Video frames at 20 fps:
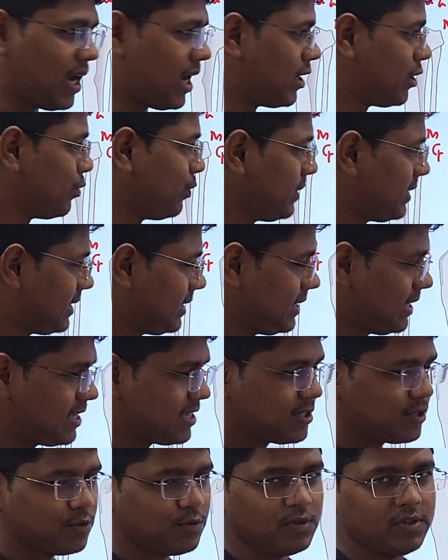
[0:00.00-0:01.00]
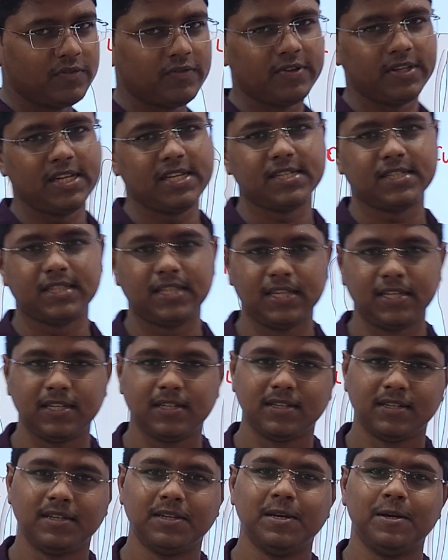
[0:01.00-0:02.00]
and with this we finish
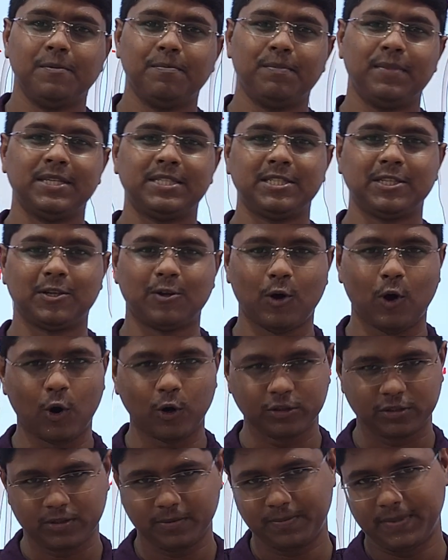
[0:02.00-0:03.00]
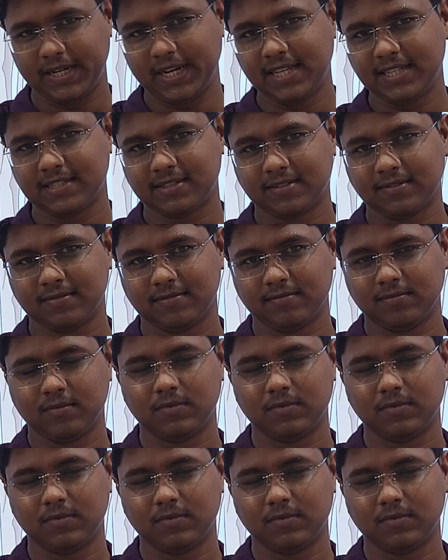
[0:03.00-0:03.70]
the basic orthopedics.